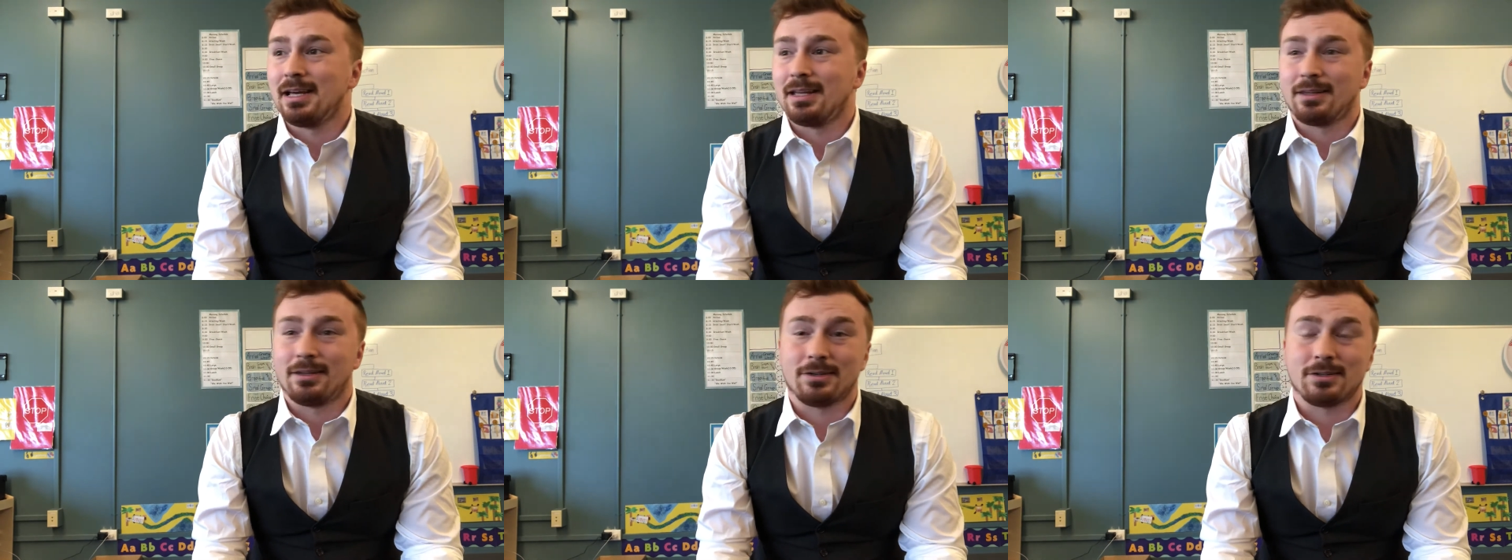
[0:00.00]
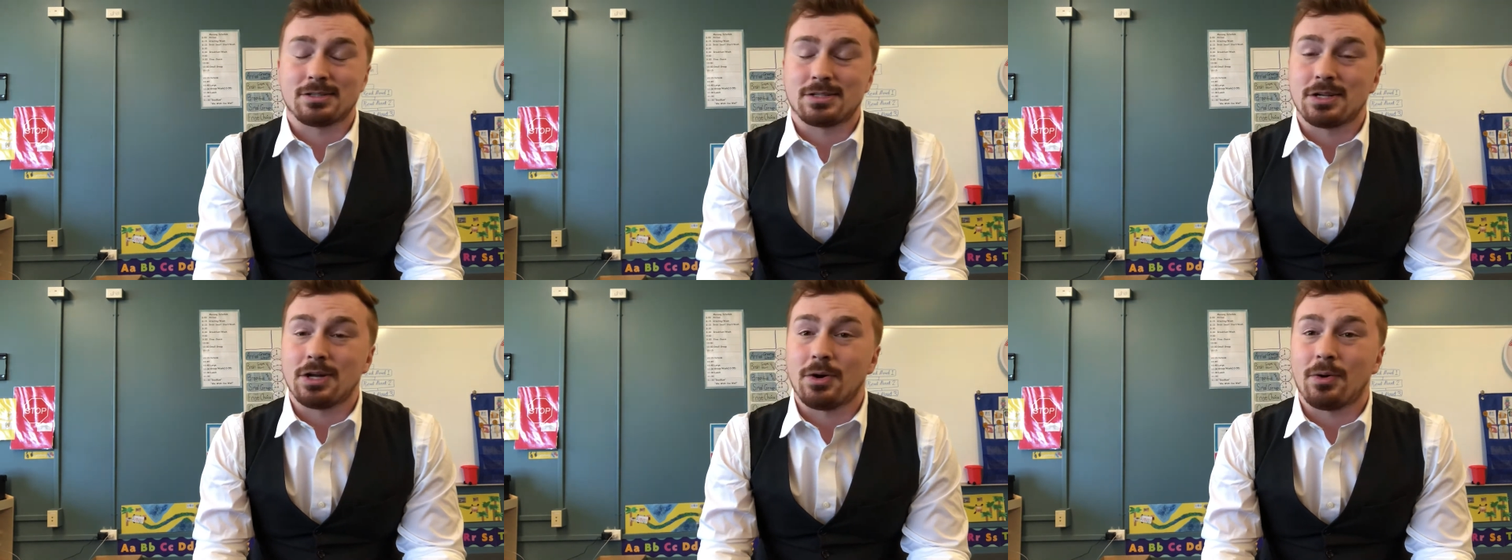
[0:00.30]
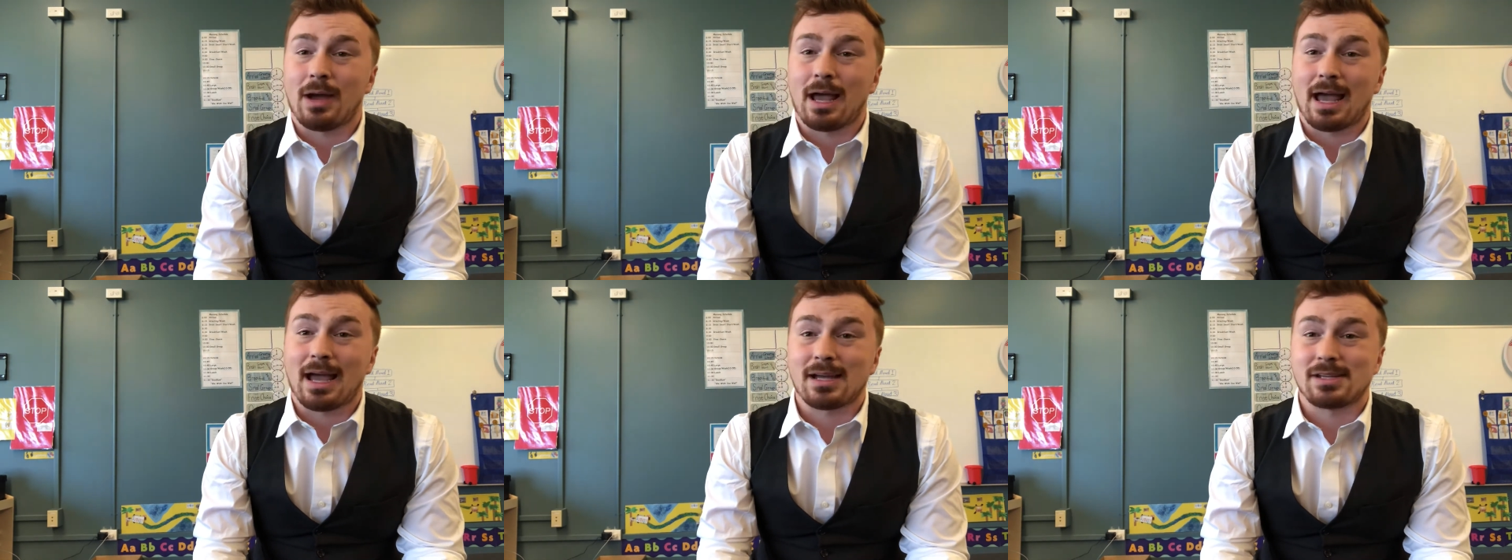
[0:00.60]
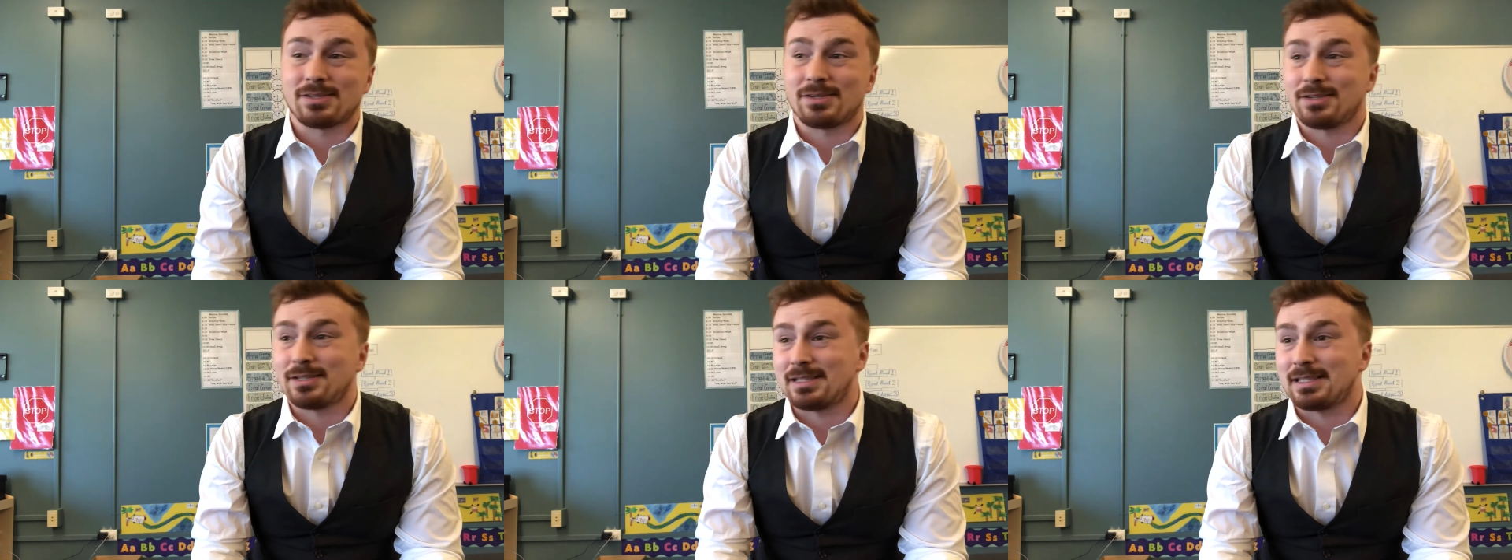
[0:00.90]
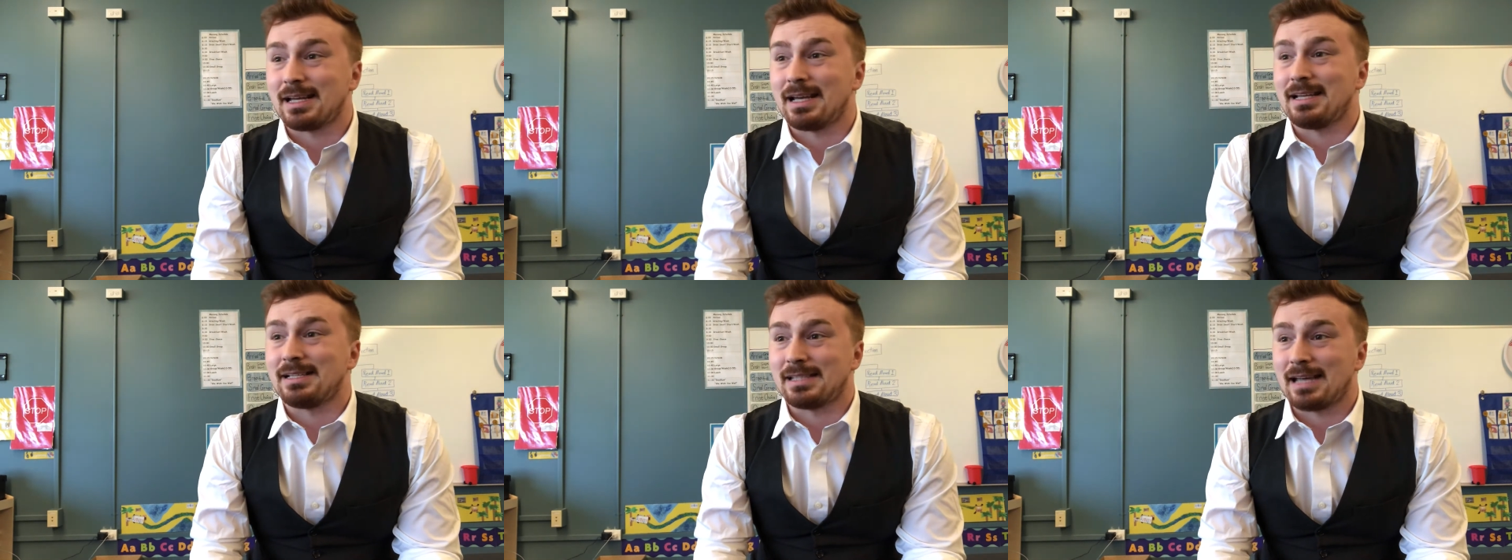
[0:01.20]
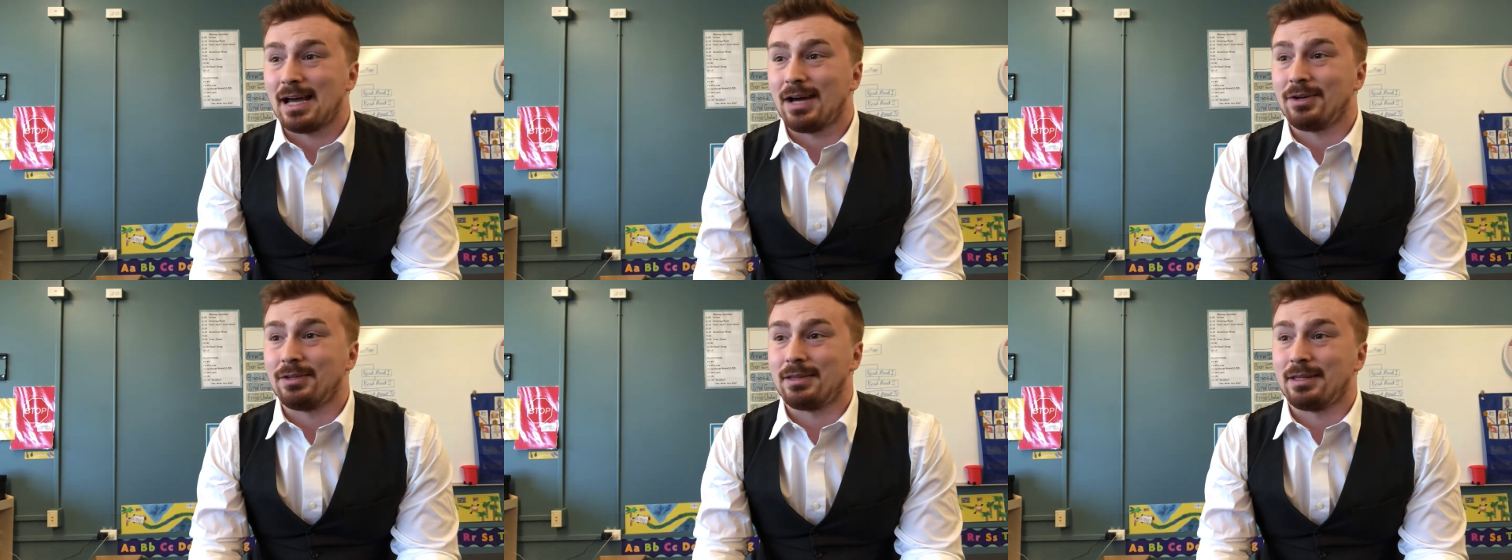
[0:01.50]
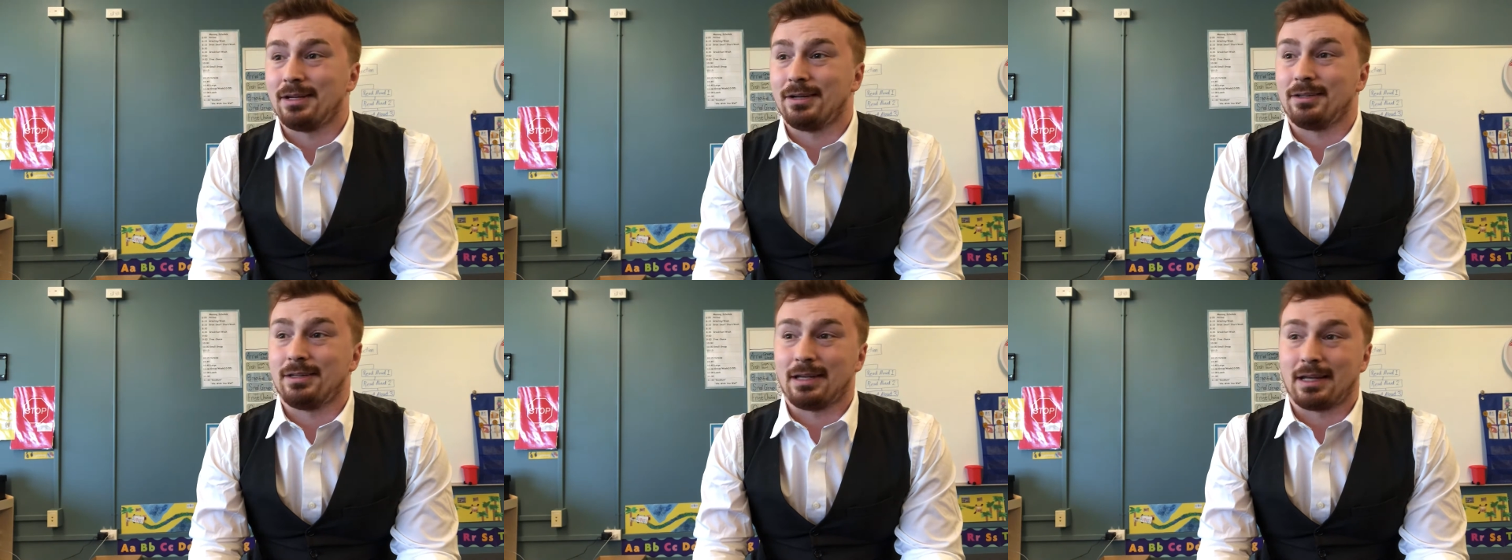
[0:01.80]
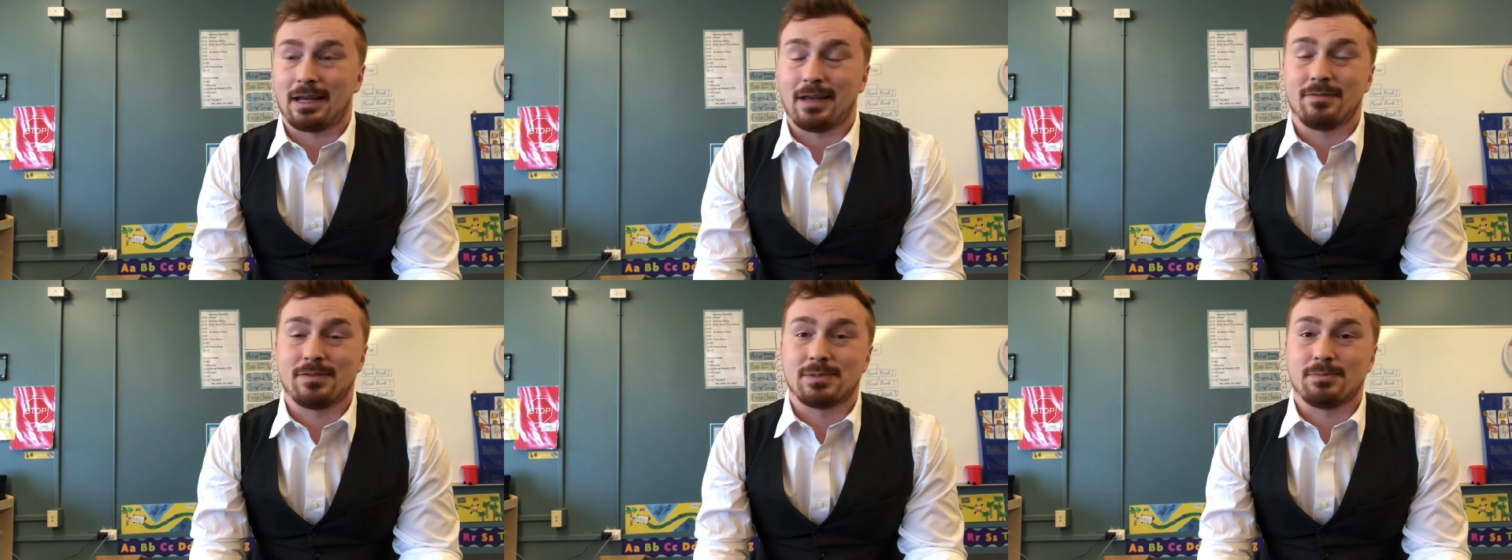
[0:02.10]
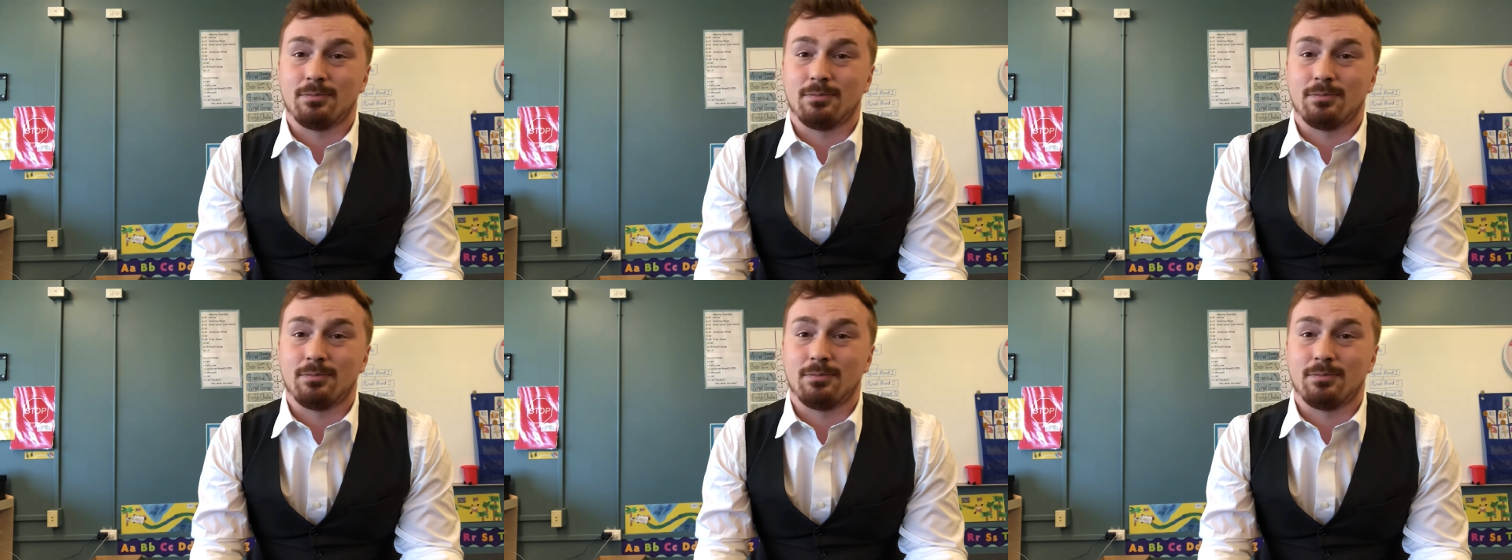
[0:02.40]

There's no exercise out there that gives